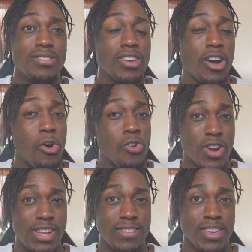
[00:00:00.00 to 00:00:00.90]
to go
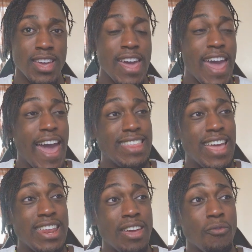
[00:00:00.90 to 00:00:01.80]
crazy. And
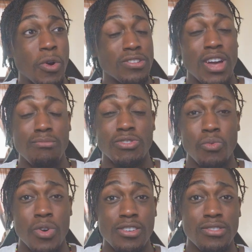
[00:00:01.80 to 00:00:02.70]
then if worst comes to
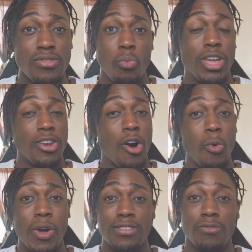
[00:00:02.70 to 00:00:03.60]
worst, we can
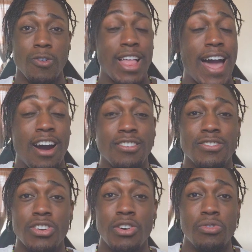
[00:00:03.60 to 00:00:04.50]
always rely on a
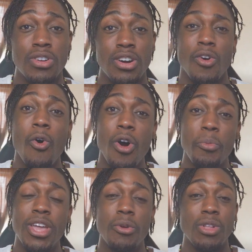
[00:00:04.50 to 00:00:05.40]
Sukuna, or
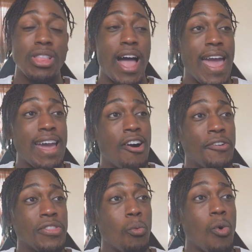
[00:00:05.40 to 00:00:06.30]
we can rely
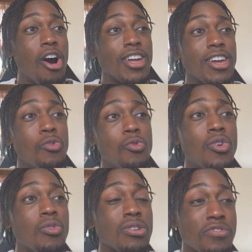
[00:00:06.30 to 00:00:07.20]
on the walking
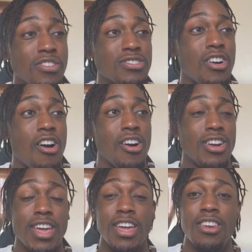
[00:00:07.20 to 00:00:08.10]
Uno reverse
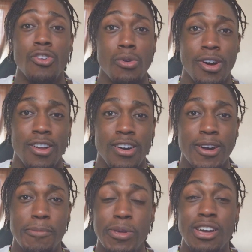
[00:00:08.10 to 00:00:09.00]
card in Nobara,
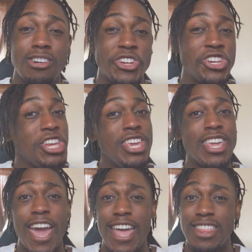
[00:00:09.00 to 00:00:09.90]
because she
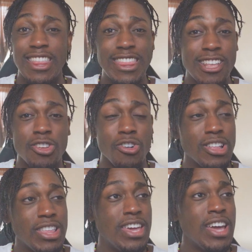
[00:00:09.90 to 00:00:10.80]
can
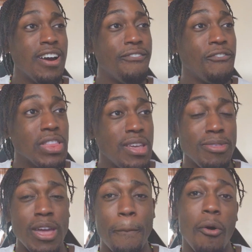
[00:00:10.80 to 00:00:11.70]
literally flip
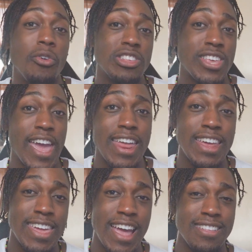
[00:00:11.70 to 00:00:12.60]
the opponent's hand
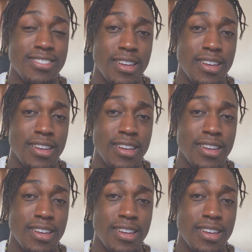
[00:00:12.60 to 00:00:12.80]
against